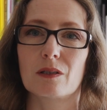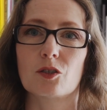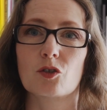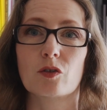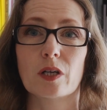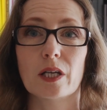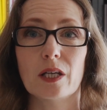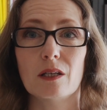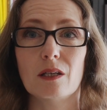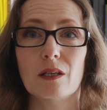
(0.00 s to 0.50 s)

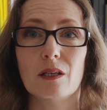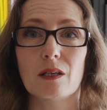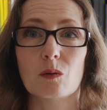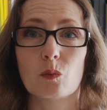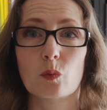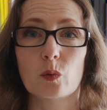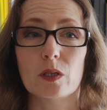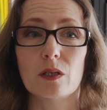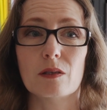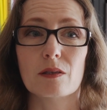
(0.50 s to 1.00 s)
training
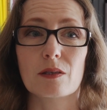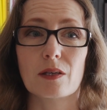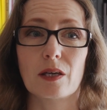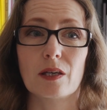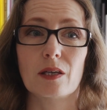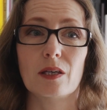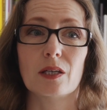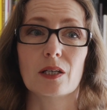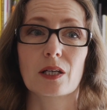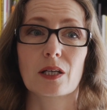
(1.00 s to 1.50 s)
with
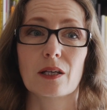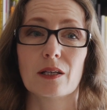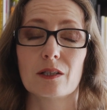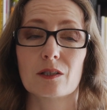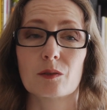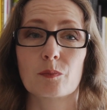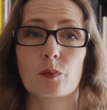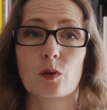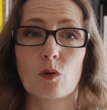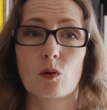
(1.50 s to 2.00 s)
a
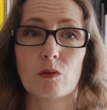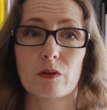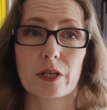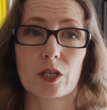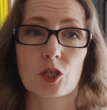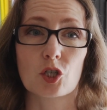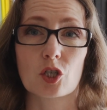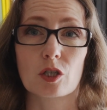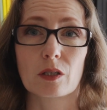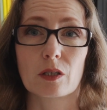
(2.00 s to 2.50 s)
clear
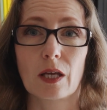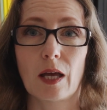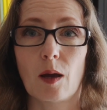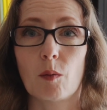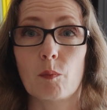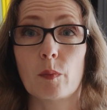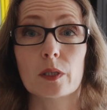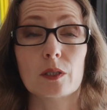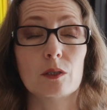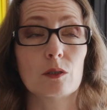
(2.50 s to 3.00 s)
progression,
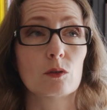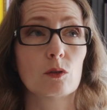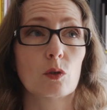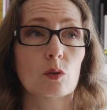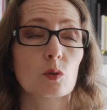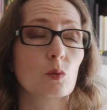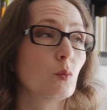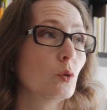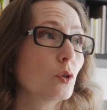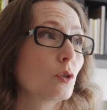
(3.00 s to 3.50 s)
but you
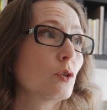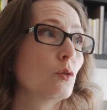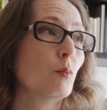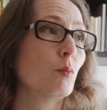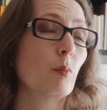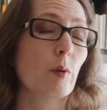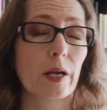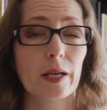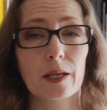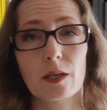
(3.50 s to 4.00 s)
don't want to
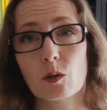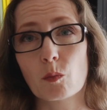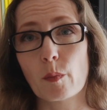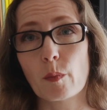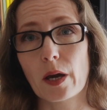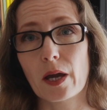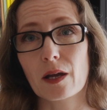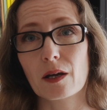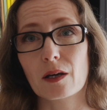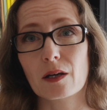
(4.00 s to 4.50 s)
break your
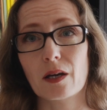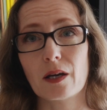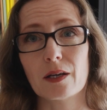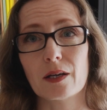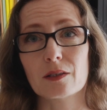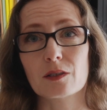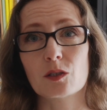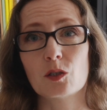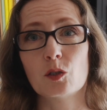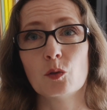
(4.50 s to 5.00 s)
bank
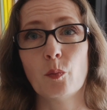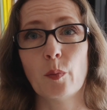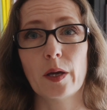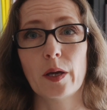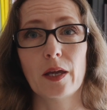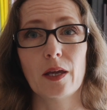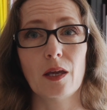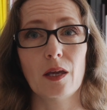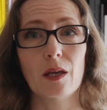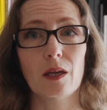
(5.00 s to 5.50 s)
and to
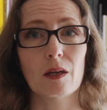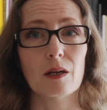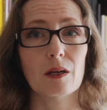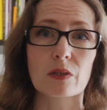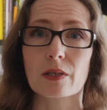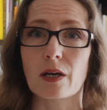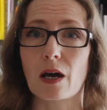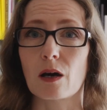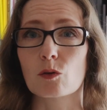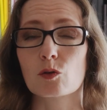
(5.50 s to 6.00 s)
pay
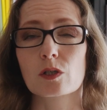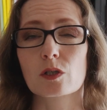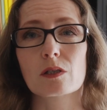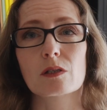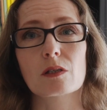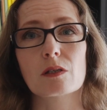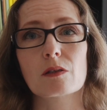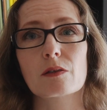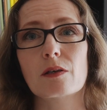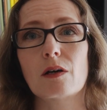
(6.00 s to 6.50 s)
thousands
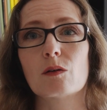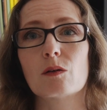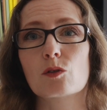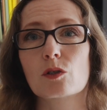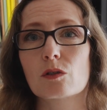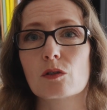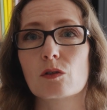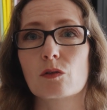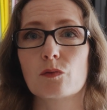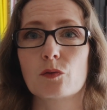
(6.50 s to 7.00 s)
and
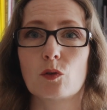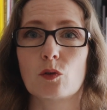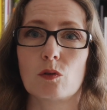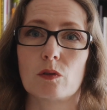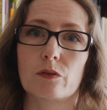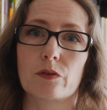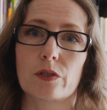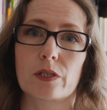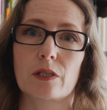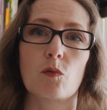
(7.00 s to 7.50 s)
thousands of
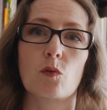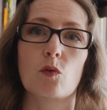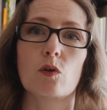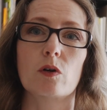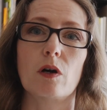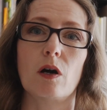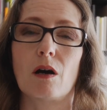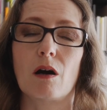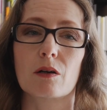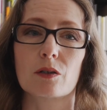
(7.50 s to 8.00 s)
dollars
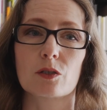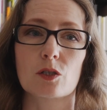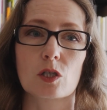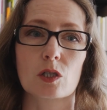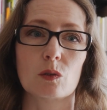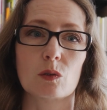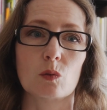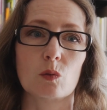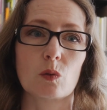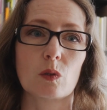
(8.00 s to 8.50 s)
for art
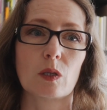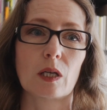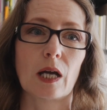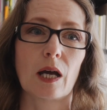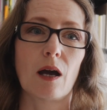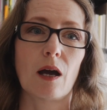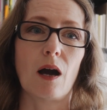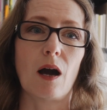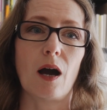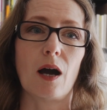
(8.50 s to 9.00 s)
school,
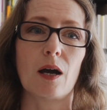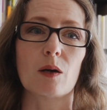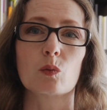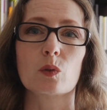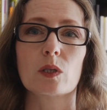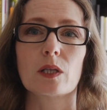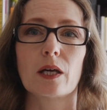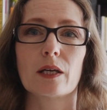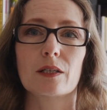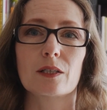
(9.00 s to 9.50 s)
I
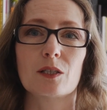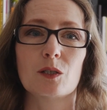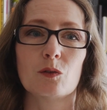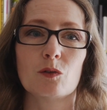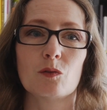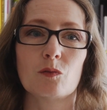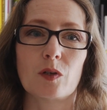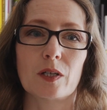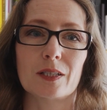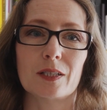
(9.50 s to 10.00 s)
would like to
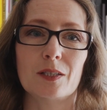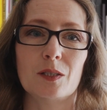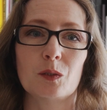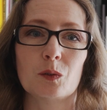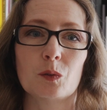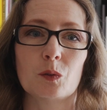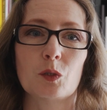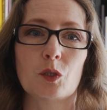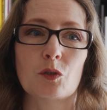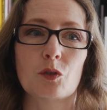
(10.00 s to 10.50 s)
invite
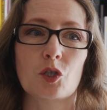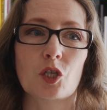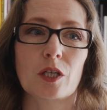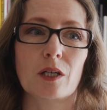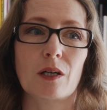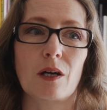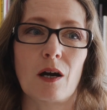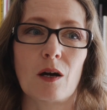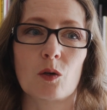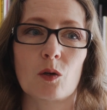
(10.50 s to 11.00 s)
you to check
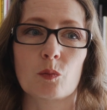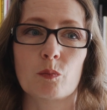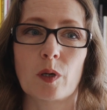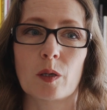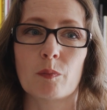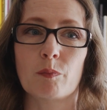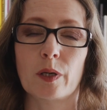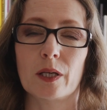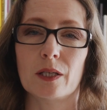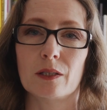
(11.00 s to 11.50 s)
out my
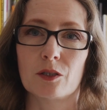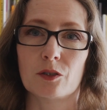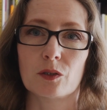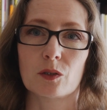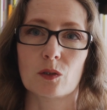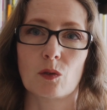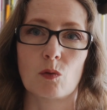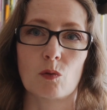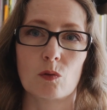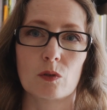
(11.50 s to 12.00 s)

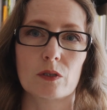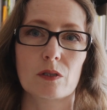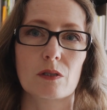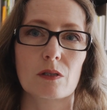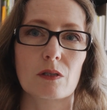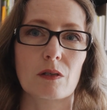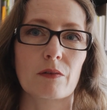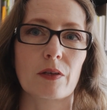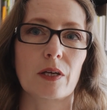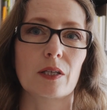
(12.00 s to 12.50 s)
Patreon
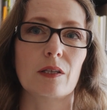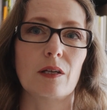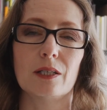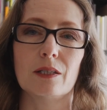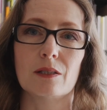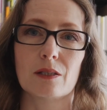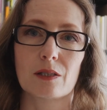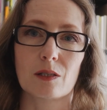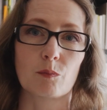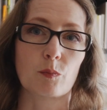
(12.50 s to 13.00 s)
course that
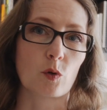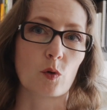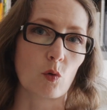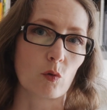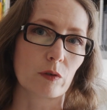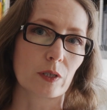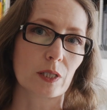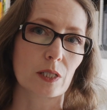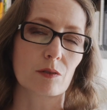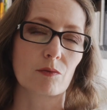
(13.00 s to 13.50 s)
is in
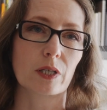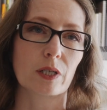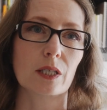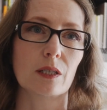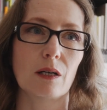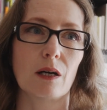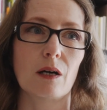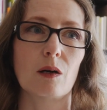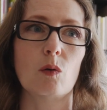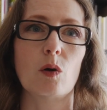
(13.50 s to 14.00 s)
progress right
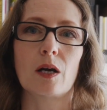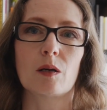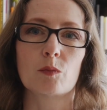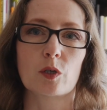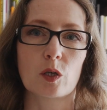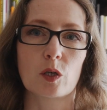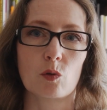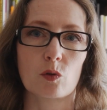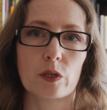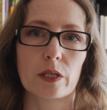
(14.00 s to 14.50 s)
now. I'm
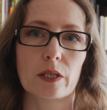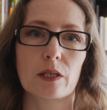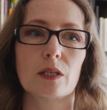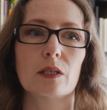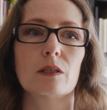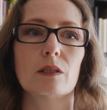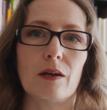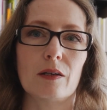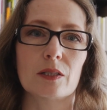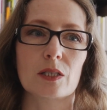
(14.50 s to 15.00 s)
recording
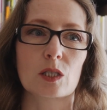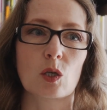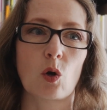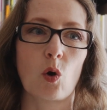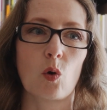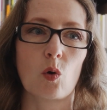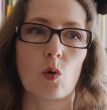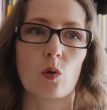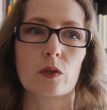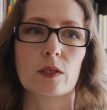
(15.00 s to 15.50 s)
it. It's
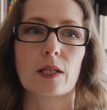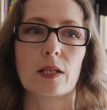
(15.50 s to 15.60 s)
called